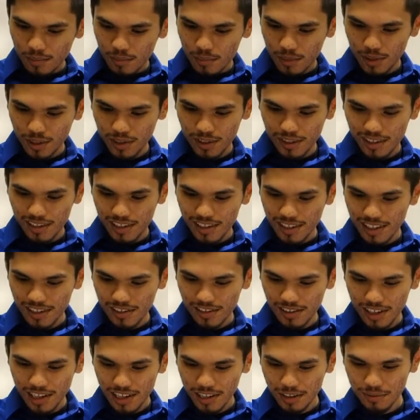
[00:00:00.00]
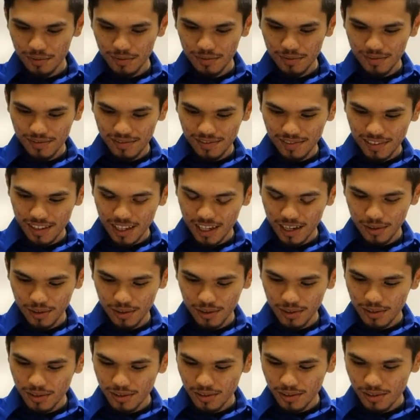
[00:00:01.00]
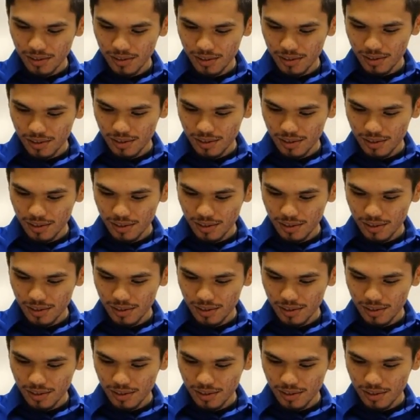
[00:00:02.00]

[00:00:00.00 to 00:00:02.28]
But I don't have hours